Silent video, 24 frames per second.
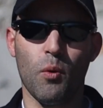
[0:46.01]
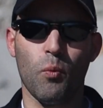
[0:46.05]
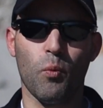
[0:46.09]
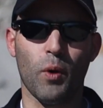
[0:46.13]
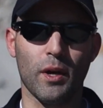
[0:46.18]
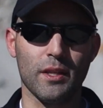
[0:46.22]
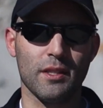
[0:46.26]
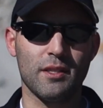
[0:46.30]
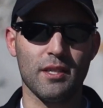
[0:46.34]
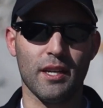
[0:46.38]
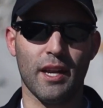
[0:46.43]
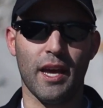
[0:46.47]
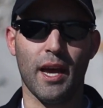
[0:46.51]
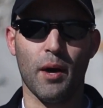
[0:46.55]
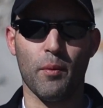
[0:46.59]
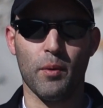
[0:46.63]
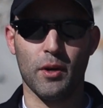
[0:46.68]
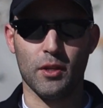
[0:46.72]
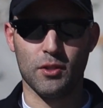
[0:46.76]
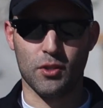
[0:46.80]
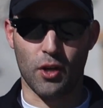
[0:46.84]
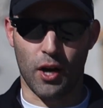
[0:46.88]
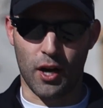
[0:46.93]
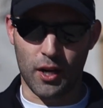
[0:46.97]
One today I
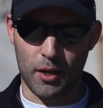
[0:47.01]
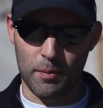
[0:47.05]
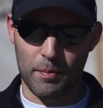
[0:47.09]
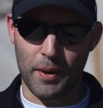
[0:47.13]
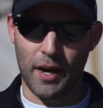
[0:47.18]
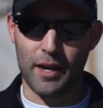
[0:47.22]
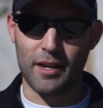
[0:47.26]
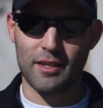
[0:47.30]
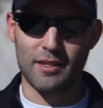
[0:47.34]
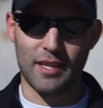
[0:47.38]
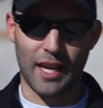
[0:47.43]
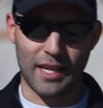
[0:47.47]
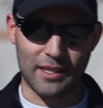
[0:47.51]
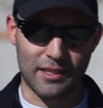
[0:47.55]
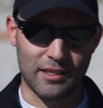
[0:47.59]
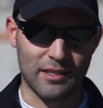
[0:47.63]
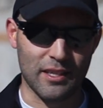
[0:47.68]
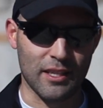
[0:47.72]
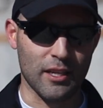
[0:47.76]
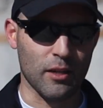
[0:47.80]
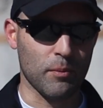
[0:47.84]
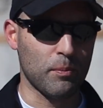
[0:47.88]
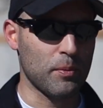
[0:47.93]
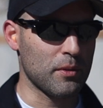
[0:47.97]
want to talk about is that
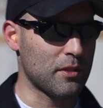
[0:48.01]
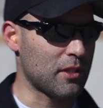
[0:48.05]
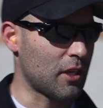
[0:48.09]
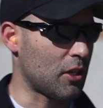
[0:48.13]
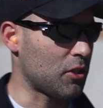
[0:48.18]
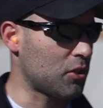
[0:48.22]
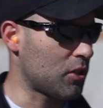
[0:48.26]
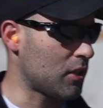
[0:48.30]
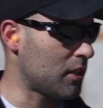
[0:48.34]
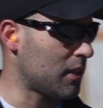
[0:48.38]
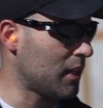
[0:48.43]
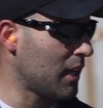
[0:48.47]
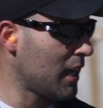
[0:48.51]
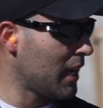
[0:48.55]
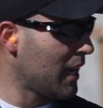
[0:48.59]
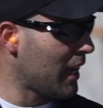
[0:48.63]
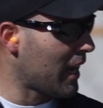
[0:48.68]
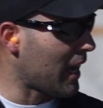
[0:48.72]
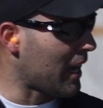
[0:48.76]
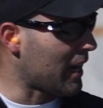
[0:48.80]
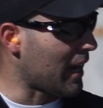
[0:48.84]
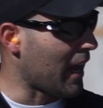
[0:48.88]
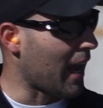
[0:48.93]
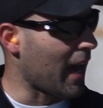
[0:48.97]
seated position
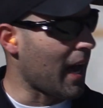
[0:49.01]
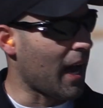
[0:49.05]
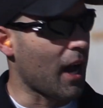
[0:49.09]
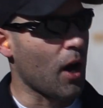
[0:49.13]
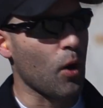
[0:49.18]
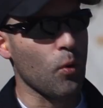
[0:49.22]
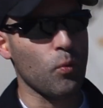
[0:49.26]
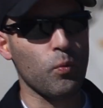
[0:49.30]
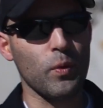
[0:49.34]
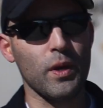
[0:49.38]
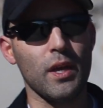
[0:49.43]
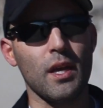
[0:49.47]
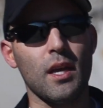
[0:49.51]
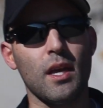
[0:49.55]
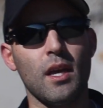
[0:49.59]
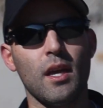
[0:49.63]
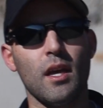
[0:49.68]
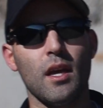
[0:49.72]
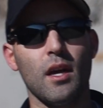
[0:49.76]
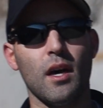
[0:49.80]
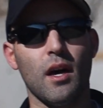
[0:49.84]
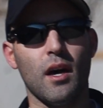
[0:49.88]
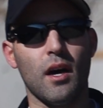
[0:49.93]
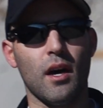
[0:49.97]
and how
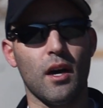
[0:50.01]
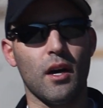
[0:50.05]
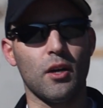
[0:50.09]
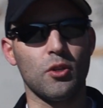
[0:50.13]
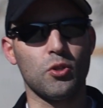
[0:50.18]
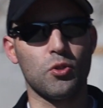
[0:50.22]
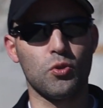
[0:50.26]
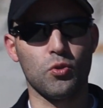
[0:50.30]
we uh,